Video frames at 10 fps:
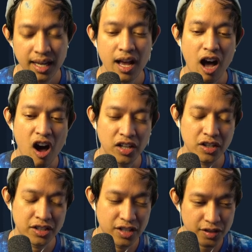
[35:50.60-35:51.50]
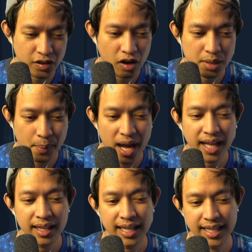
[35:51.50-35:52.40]
on your discard
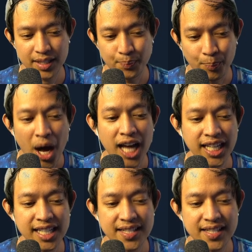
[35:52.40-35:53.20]
pile is bodies,